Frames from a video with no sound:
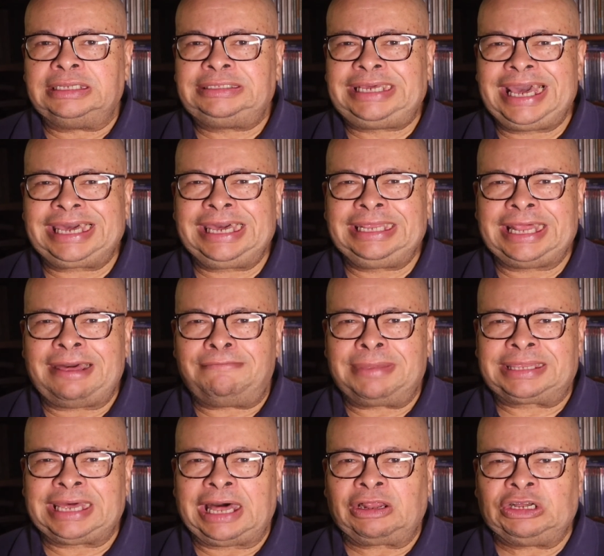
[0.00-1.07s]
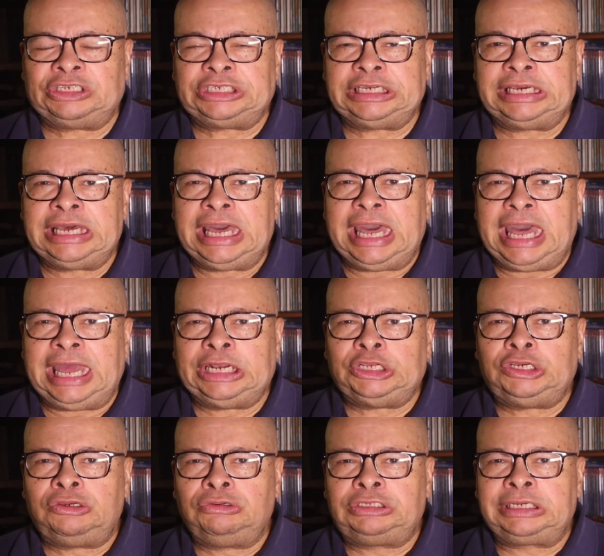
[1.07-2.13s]
taking that mythology and
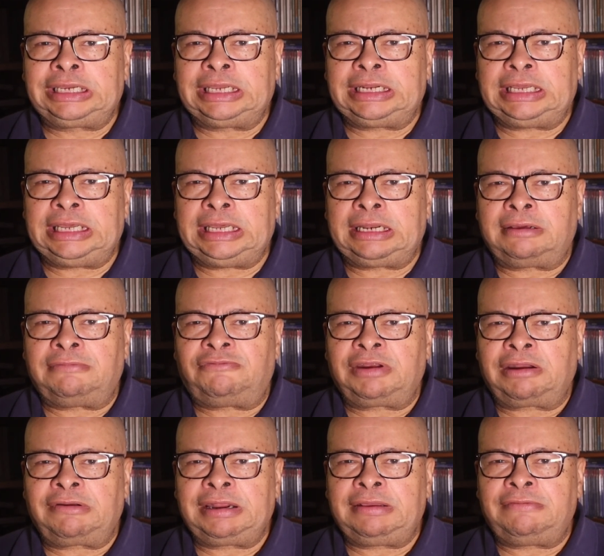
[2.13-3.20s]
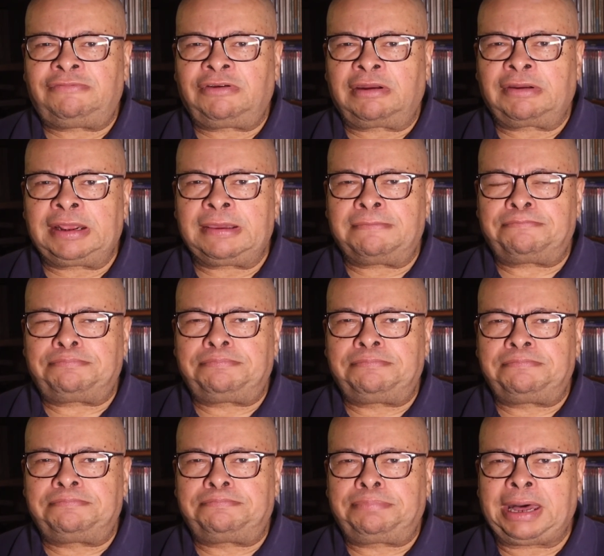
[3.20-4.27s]
using it in a very, very
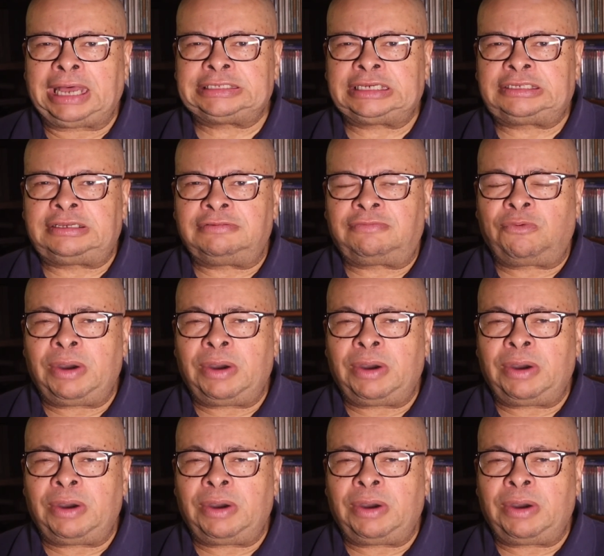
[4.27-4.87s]
positive